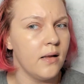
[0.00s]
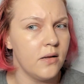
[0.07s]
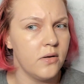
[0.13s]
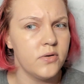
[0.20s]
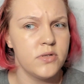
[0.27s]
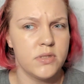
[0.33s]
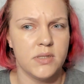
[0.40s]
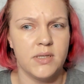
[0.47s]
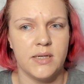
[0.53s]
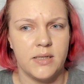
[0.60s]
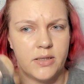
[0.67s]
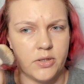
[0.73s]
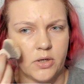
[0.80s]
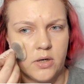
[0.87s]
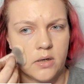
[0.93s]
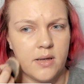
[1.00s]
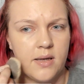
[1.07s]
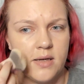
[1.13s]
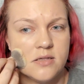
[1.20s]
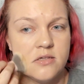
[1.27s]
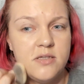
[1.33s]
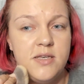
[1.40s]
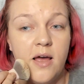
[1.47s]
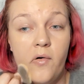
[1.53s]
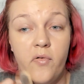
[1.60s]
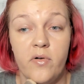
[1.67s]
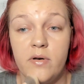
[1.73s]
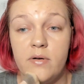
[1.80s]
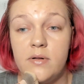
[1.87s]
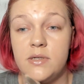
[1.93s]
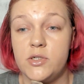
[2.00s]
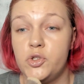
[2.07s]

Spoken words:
looks a little dark. It's definitely